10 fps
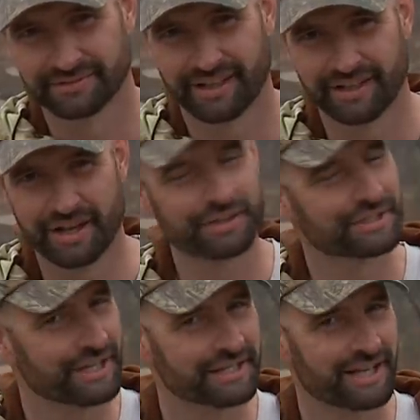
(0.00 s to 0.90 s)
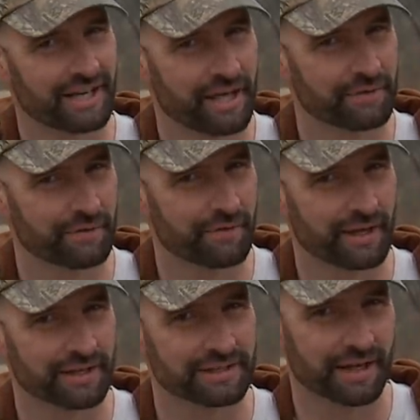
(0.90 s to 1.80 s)
And nothing says I love you
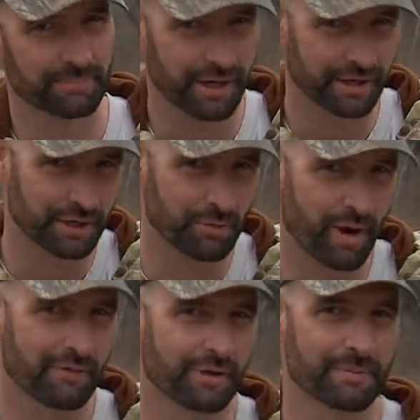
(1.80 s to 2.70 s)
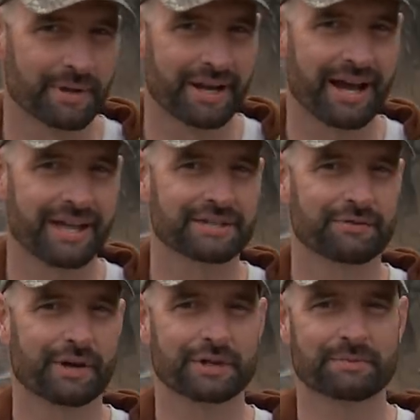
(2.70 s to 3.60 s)
fellas like bringing your wife home a nice
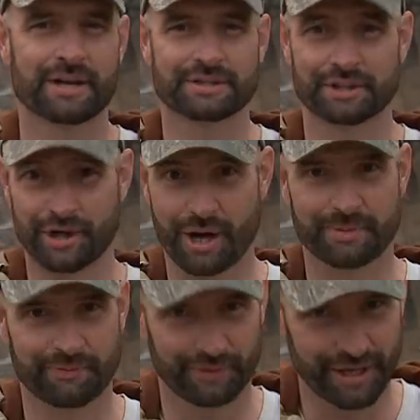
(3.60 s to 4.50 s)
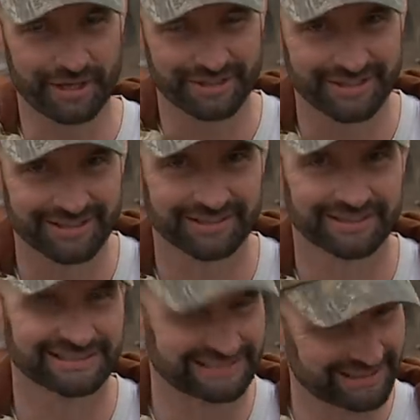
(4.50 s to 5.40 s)
fresh mess of crappie fillets.
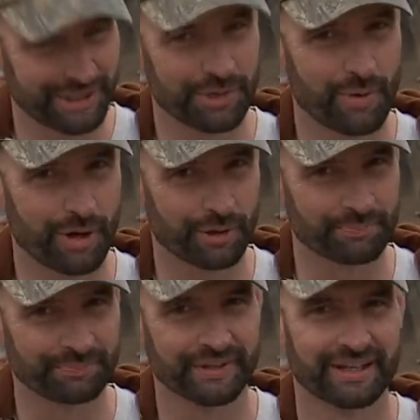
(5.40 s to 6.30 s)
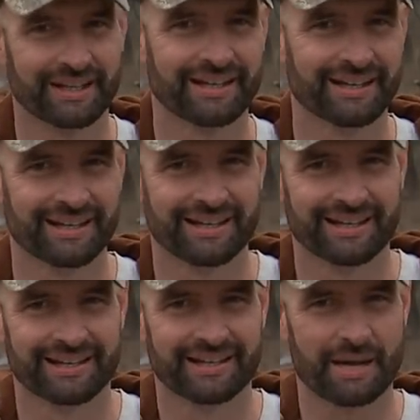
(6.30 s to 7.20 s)
You're welcome.
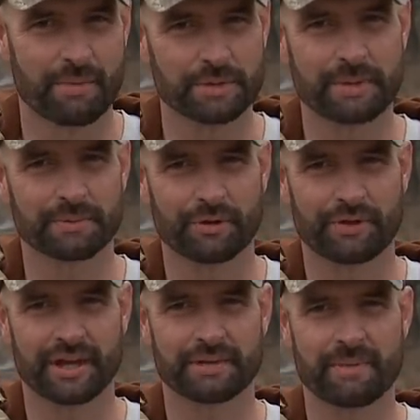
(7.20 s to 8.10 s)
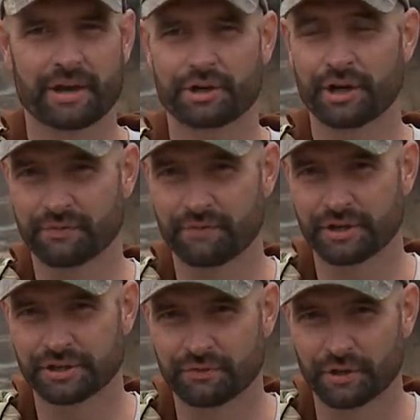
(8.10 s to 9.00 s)
Now, most people don't think about creek
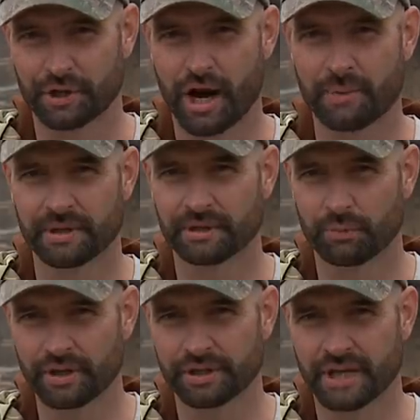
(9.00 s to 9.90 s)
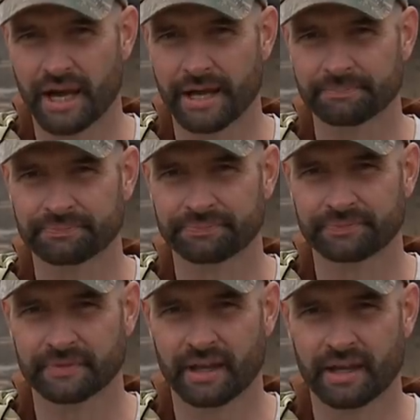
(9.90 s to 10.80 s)
fishing for crappie in the wintertime,
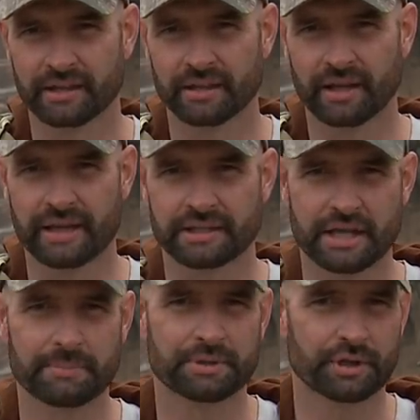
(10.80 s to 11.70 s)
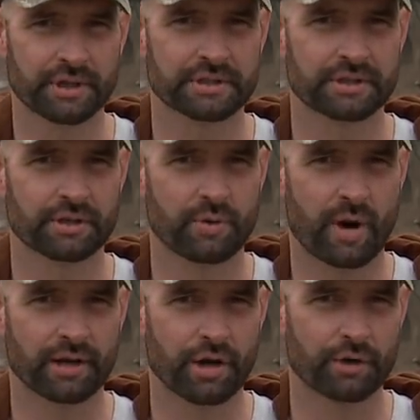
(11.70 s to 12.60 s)
and the lake temperature is still
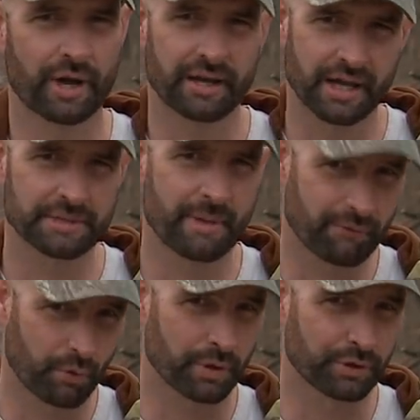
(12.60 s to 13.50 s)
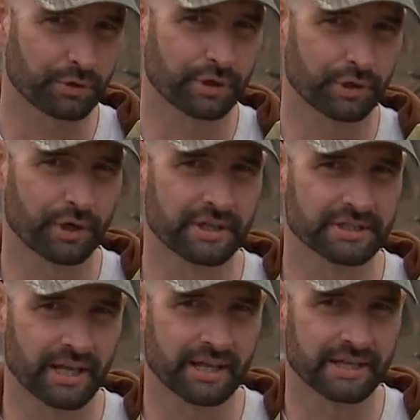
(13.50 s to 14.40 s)
quite low right now. It's about 43 degrees
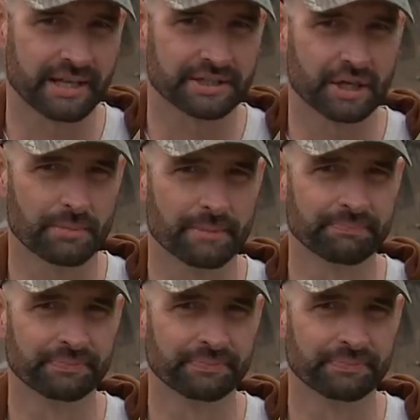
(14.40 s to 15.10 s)
in Lake Texoma.